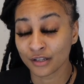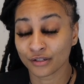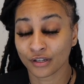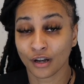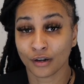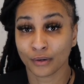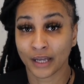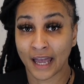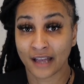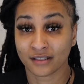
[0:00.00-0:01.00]
so
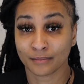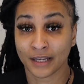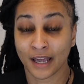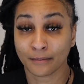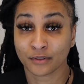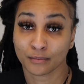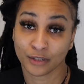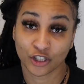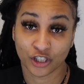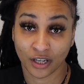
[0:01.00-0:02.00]
it has to be able to
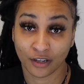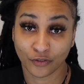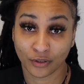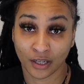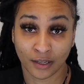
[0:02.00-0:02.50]
be shelved.